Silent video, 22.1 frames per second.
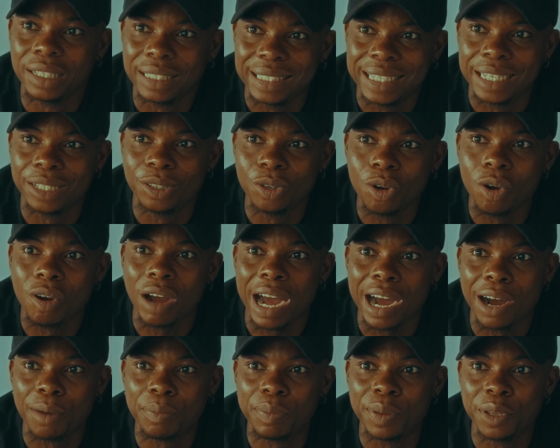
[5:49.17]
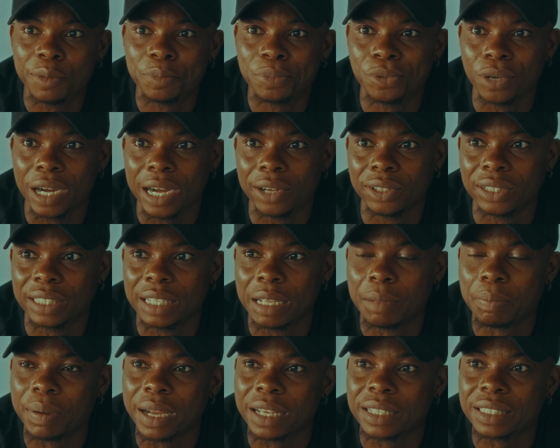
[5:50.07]
They know how people out there
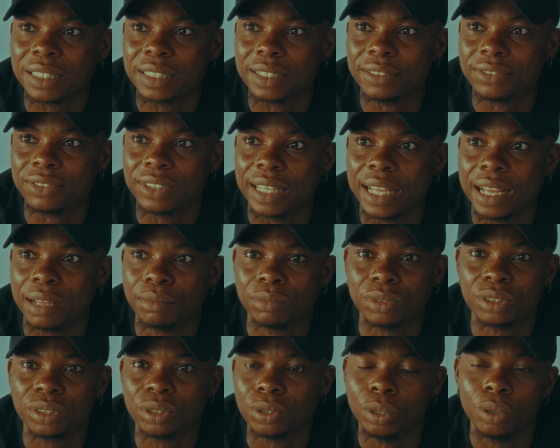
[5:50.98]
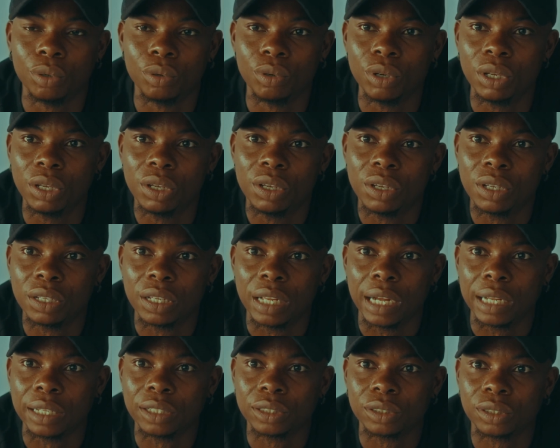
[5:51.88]
perceive them, so
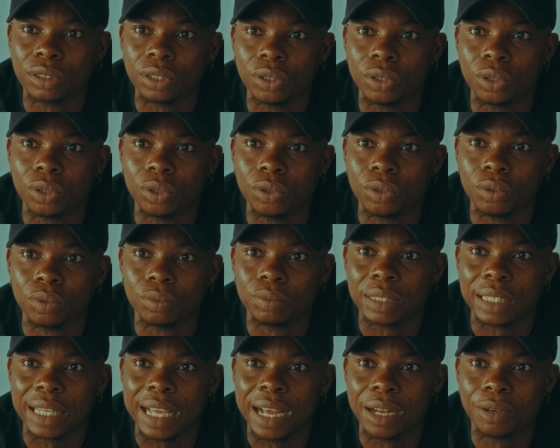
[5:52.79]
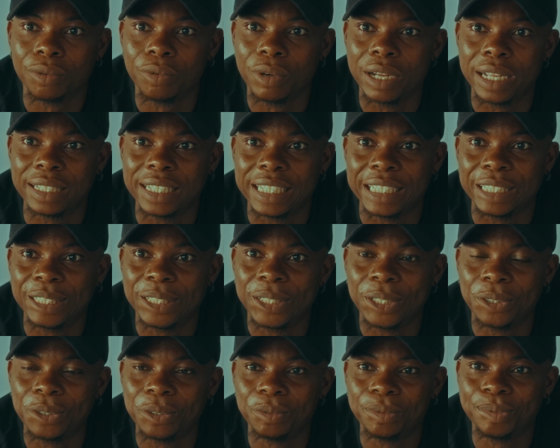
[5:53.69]
that way they
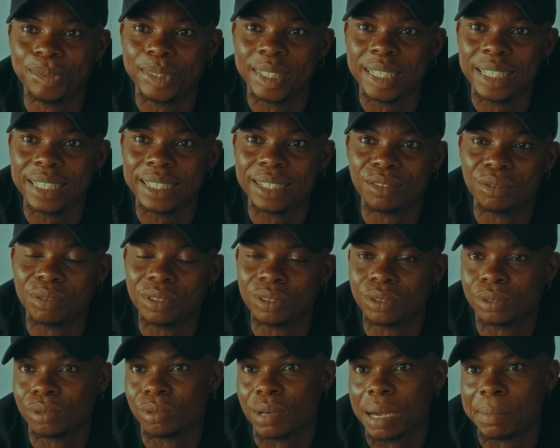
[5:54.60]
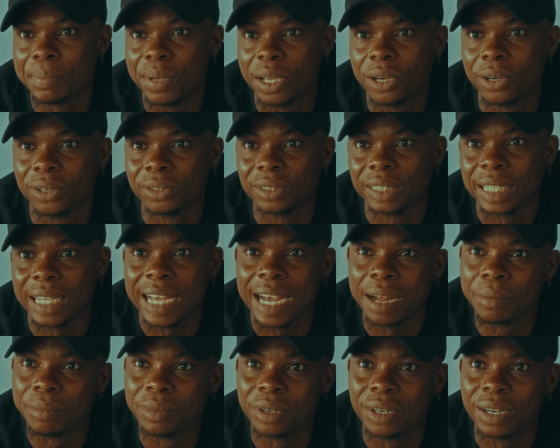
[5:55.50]
don't really want to appear on
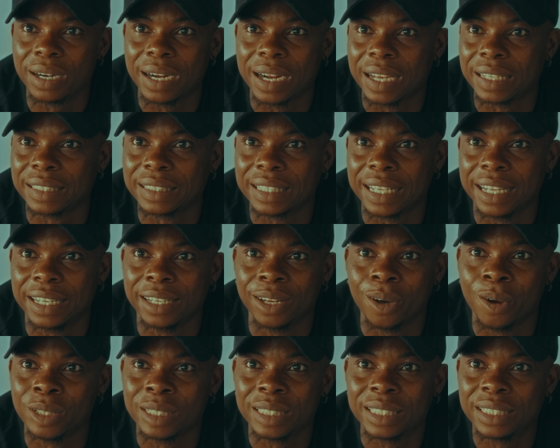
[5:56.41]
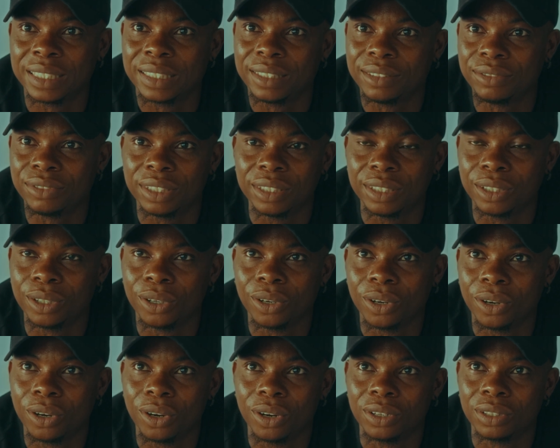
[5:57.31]
cameras and on TV
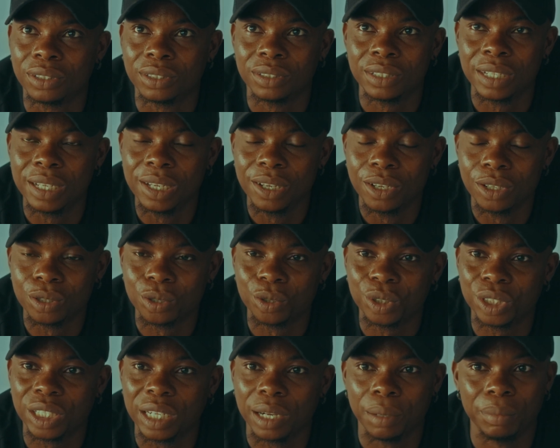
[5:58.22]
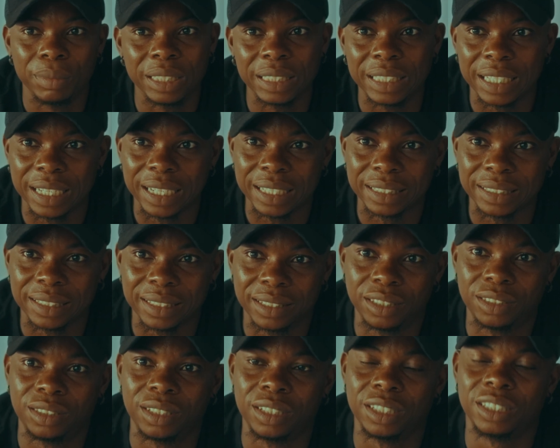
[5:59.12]
or on social media.
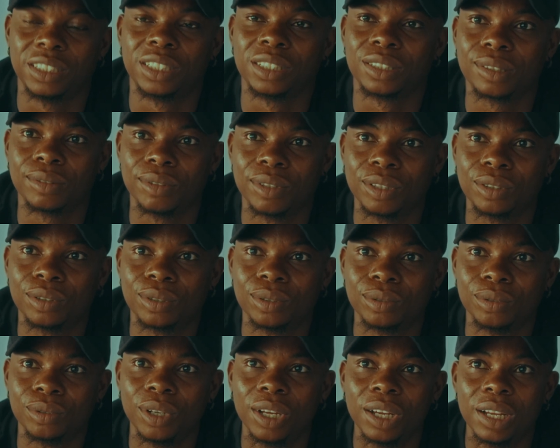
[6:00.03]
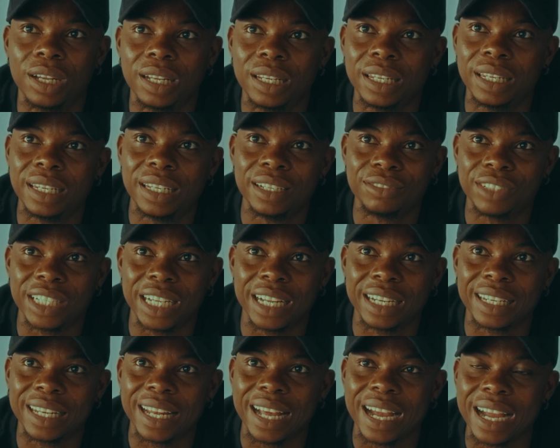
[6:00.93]
They just want to live their
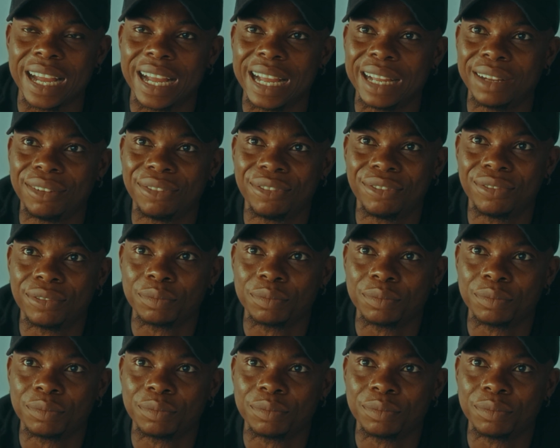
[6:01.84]
life.